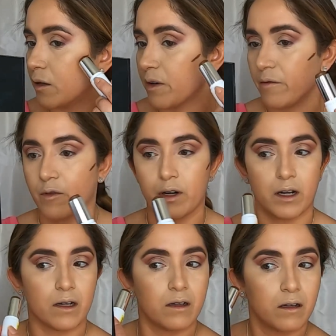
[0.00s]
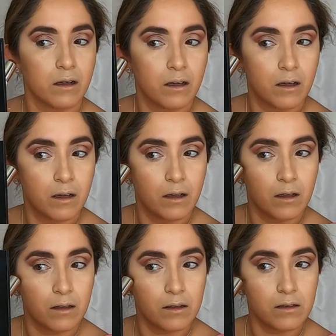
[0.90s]
and my forehead.
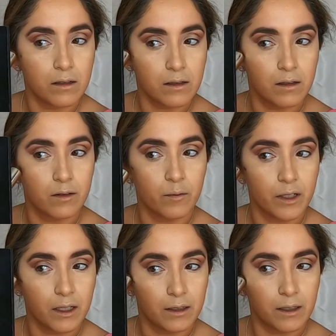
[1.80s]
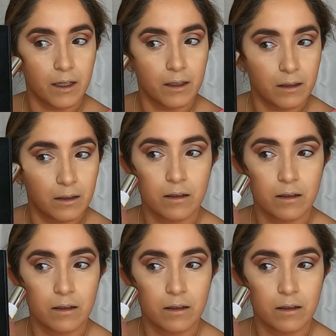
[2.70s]
Just a little bit like that.